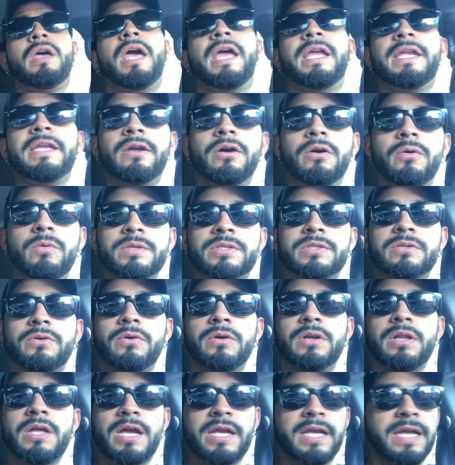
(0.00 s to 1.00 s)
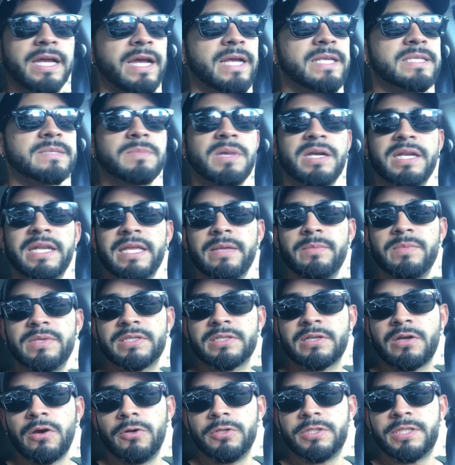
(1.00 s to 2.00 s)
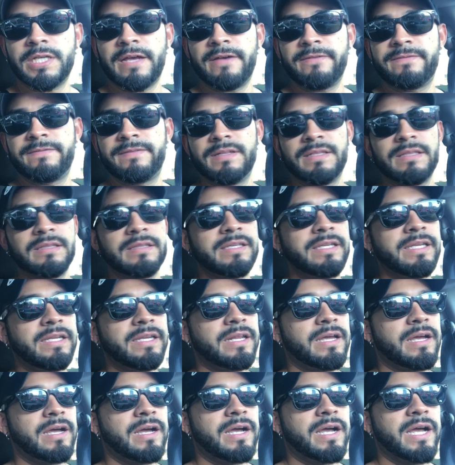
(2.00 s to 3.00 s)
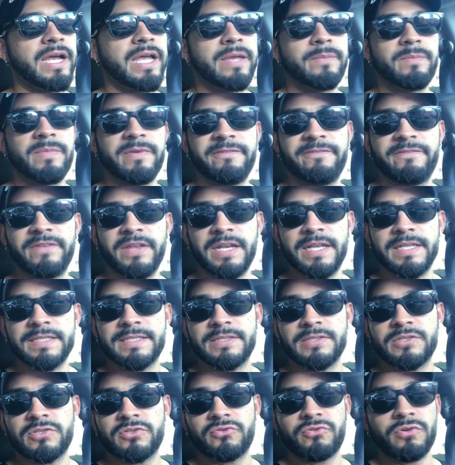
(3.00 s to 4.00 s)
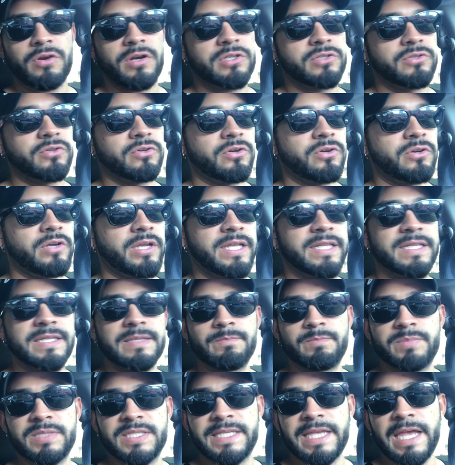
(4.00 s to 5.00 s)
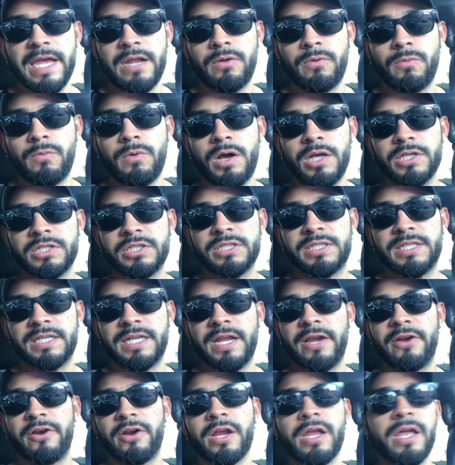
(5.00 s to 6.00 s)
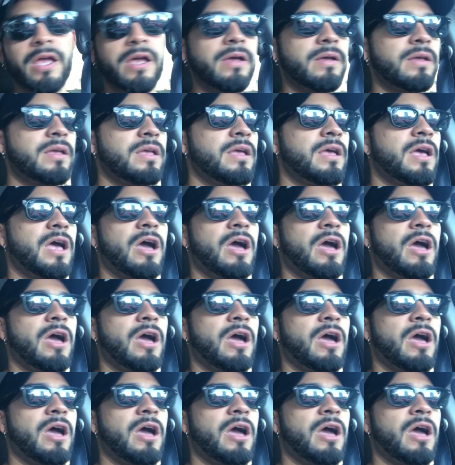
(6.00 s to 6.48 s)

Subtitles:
Hey yo, what's going on, guys? My name is Coach Alpha Elite. I am a fitness instructor in Seattle, Washington area.